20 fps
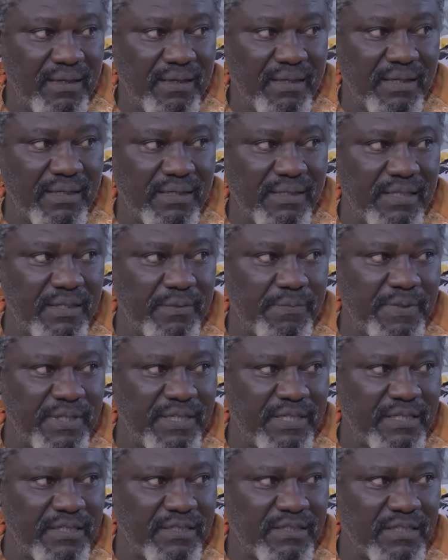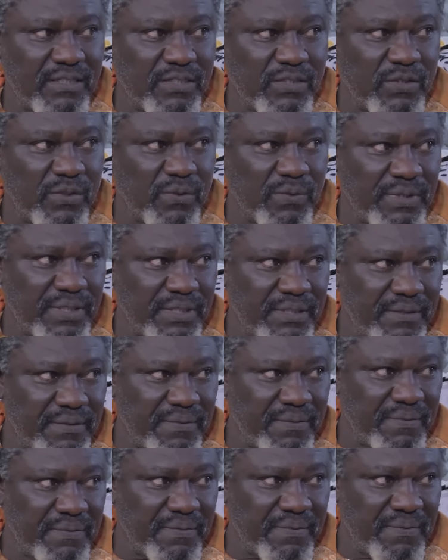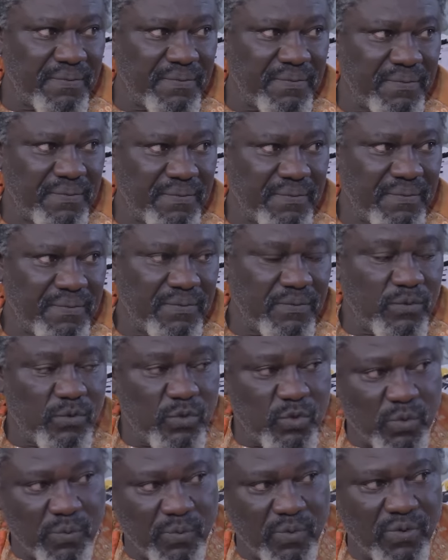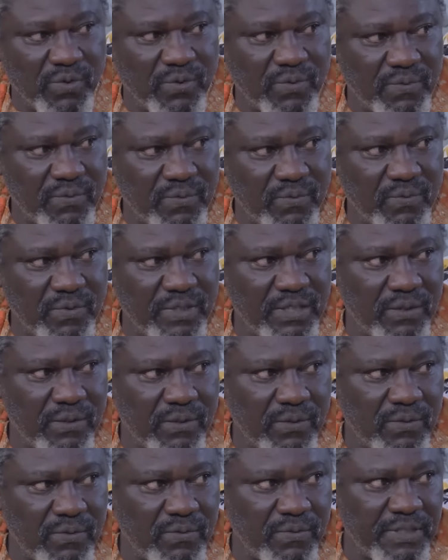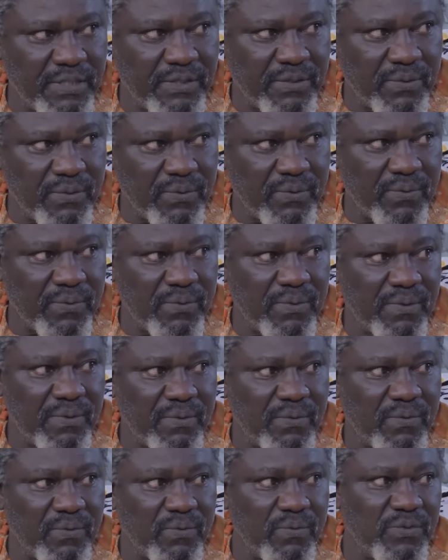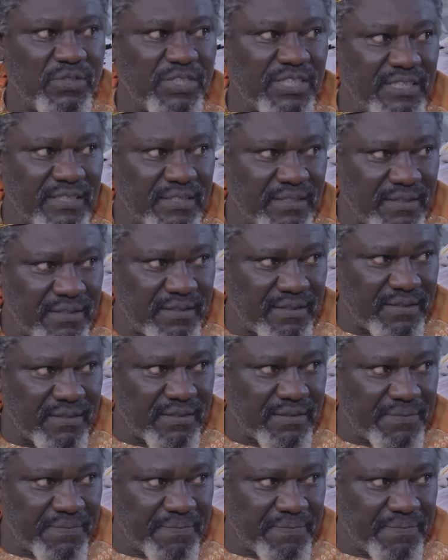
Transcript: a day begins a story. Tomorrow, we all will know who she is.